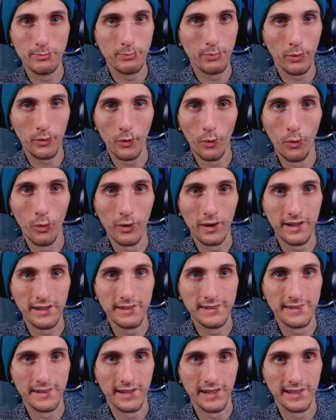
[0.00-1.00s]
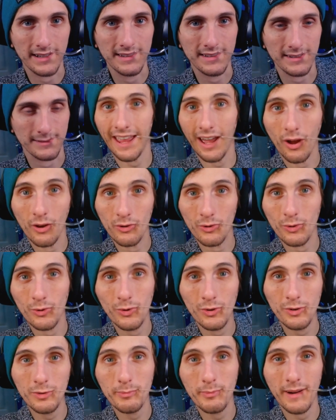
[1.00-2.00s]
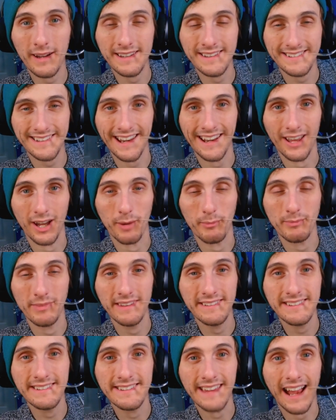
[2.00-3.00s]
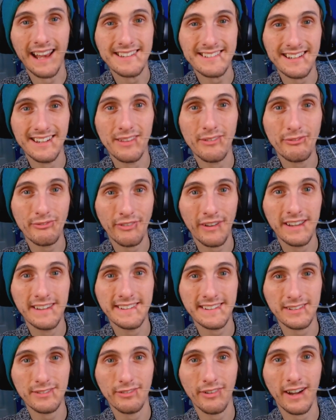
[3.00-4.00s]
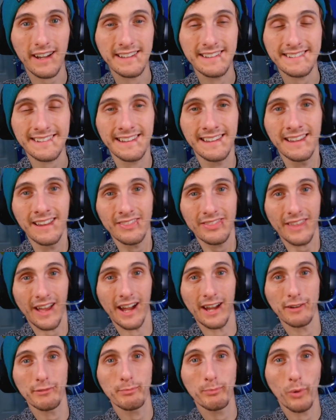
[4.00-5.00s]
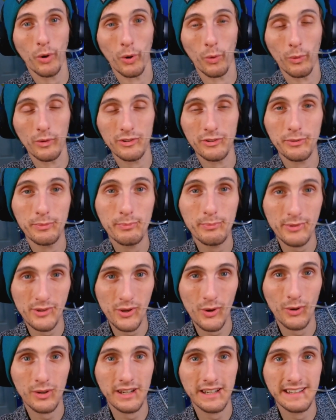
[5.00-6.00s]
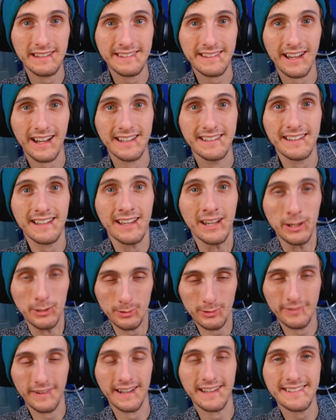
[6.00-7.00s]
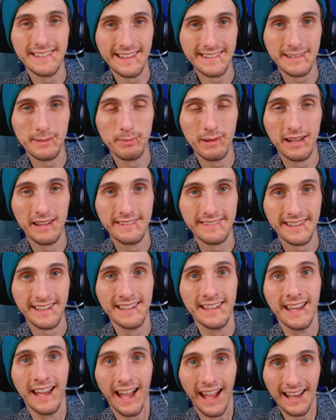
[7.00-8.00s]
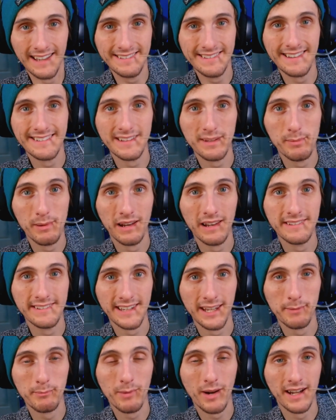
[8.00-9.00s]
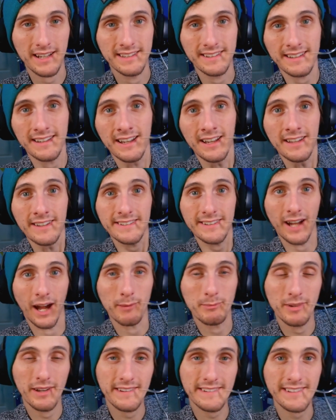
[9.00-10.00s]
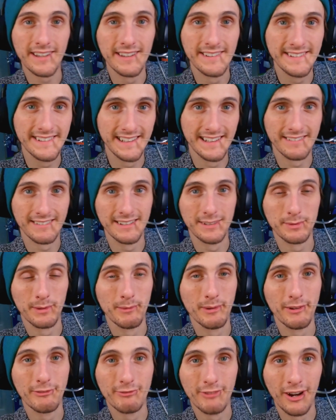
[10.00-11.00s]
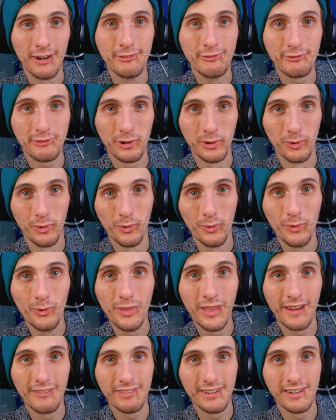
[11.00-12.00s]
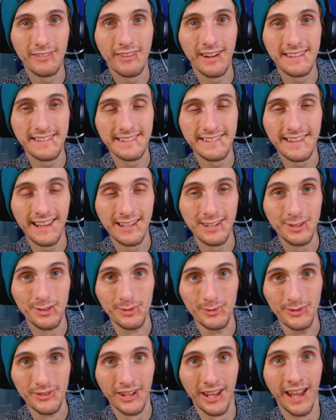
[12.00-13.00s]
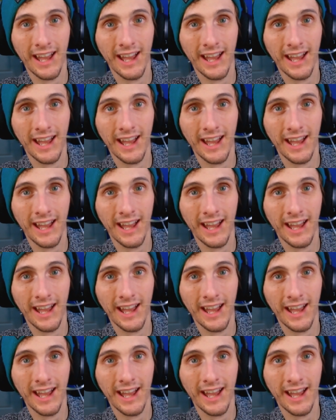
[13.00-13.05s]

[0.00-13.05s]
purely designed. On all my setup, this is actually the first device that I've bought which is purely designed with accessibility and disability in mind. So I'm going to start a series where I'm going to run through all the other devices I use